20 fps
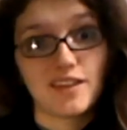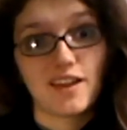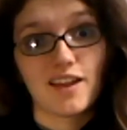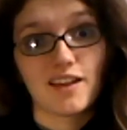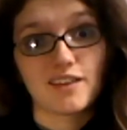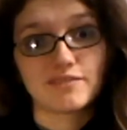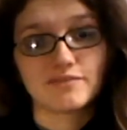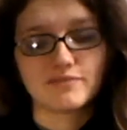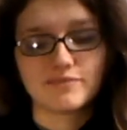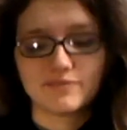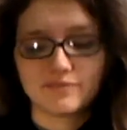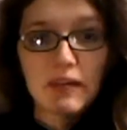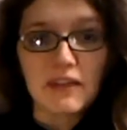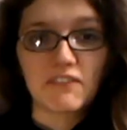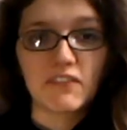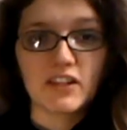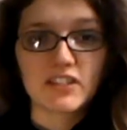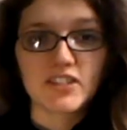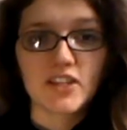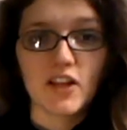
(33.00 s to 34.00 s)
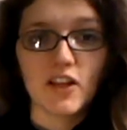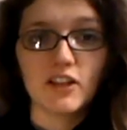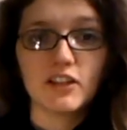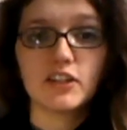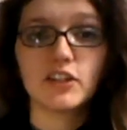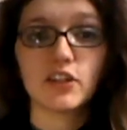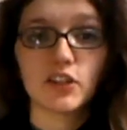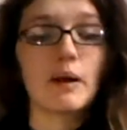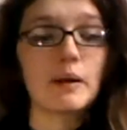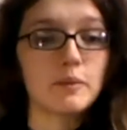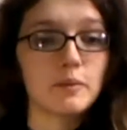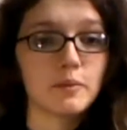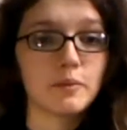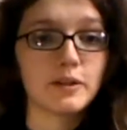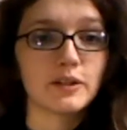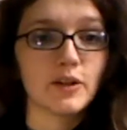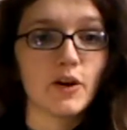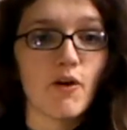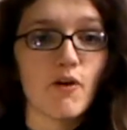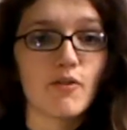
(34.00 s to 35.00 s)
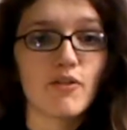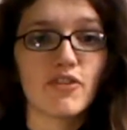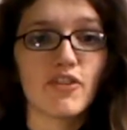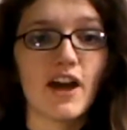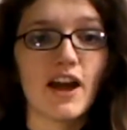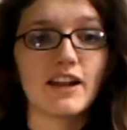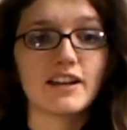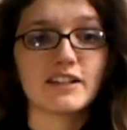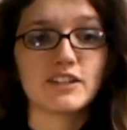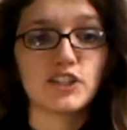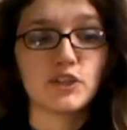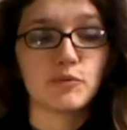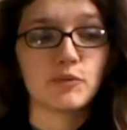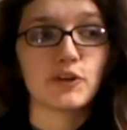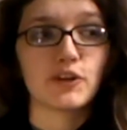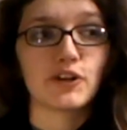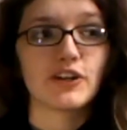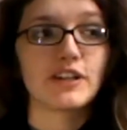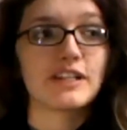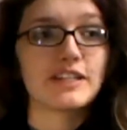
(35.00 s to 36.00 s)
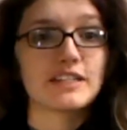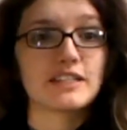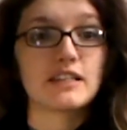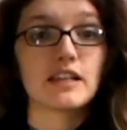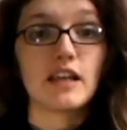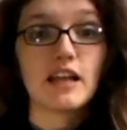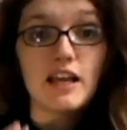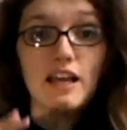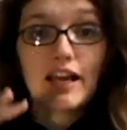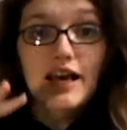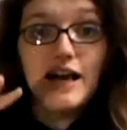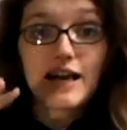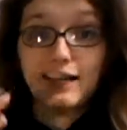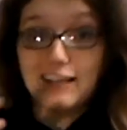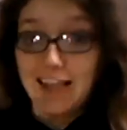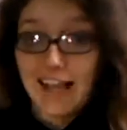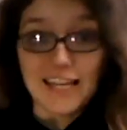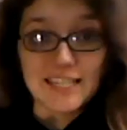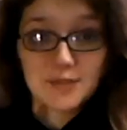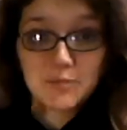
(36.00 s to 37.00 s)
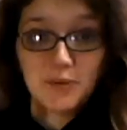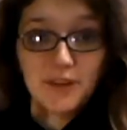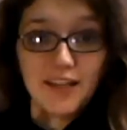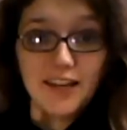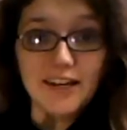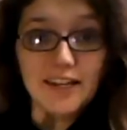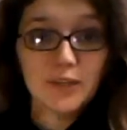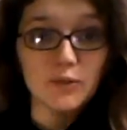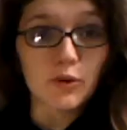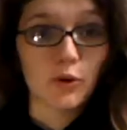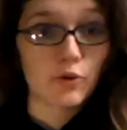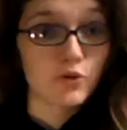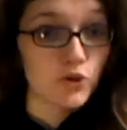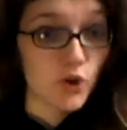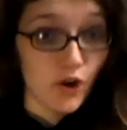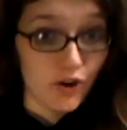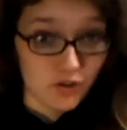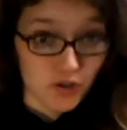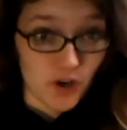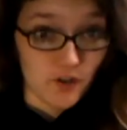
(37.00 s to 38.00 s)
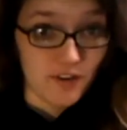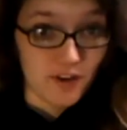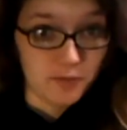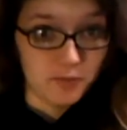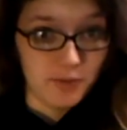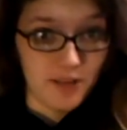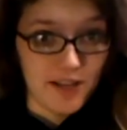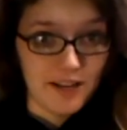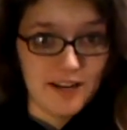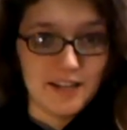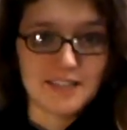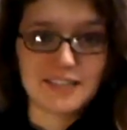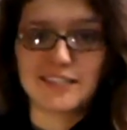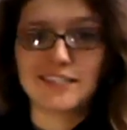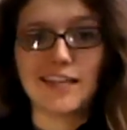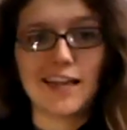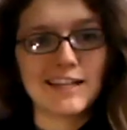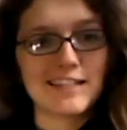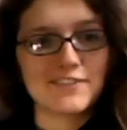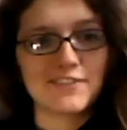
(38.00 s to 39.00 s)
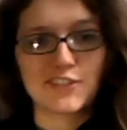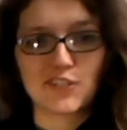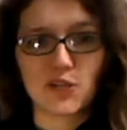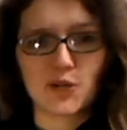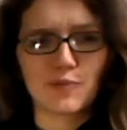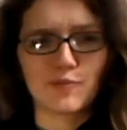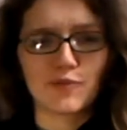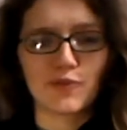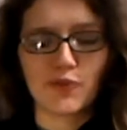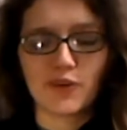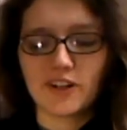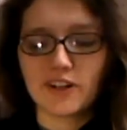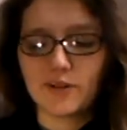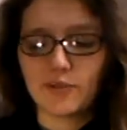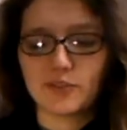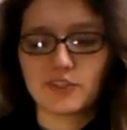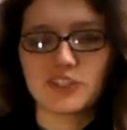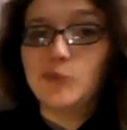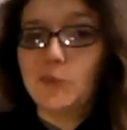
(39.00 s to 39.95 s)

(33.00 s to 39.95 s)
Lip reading: yeah. Speaking about solid, you probably know that Jupiter is a gas planet, or Jovian planet is the scientific term for it.